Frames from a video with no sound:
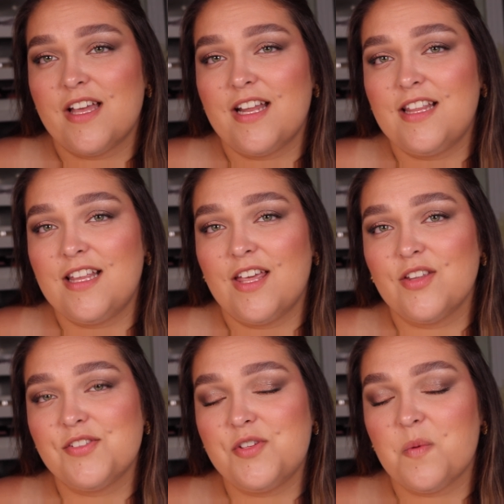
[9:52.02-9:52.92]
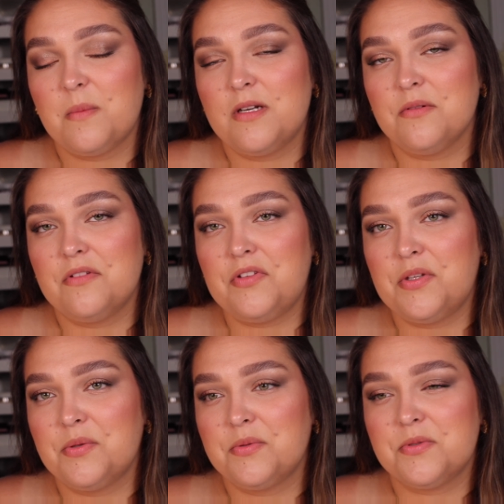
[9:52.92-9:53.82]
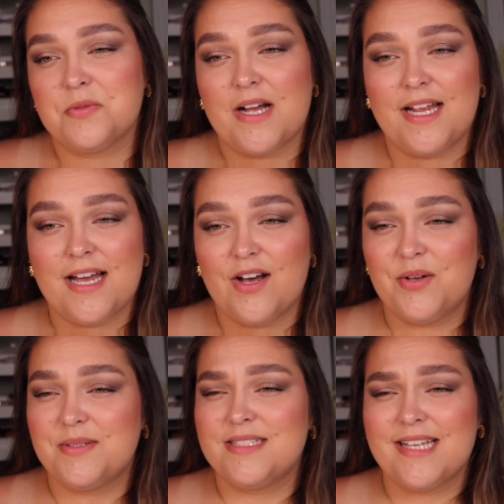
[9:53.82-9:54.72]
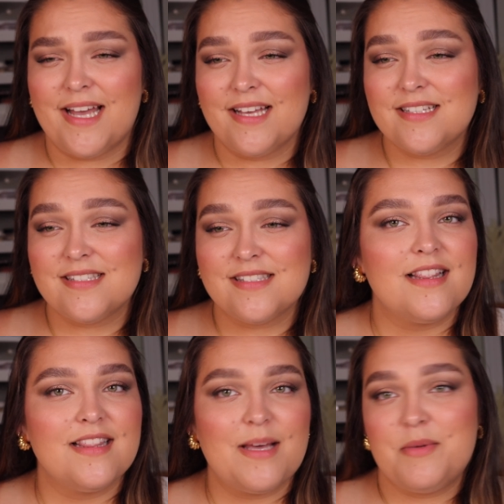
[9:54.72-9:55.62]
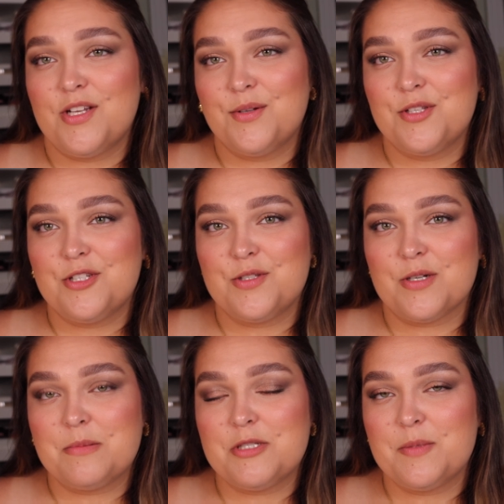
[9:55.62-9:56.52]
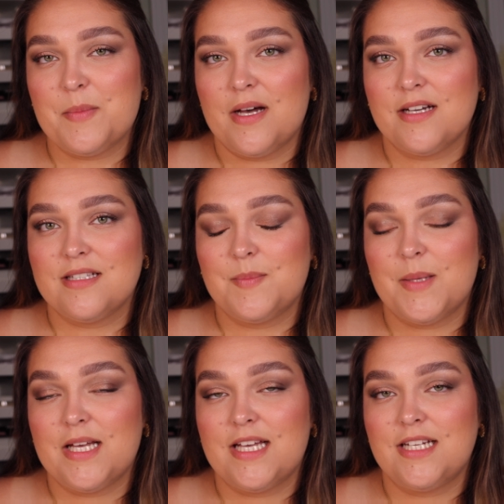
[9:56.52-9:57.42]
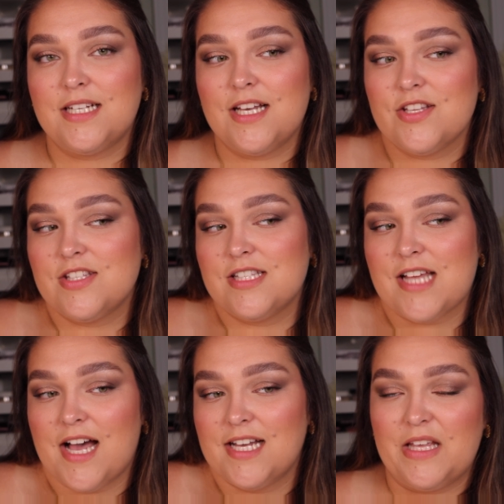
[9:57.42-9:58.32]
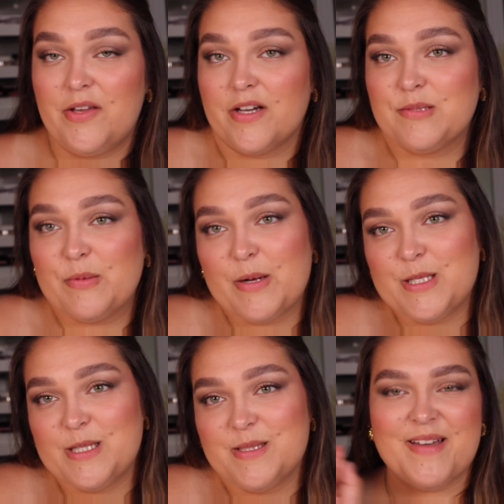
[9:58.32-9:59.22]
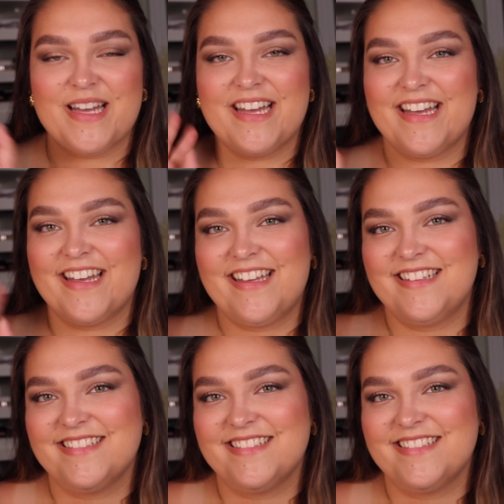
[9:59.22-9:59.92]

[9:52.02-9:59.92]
anything else you want me to review, try out, test, let me know in the description box. But other than that, thank you guys for watching. Bye.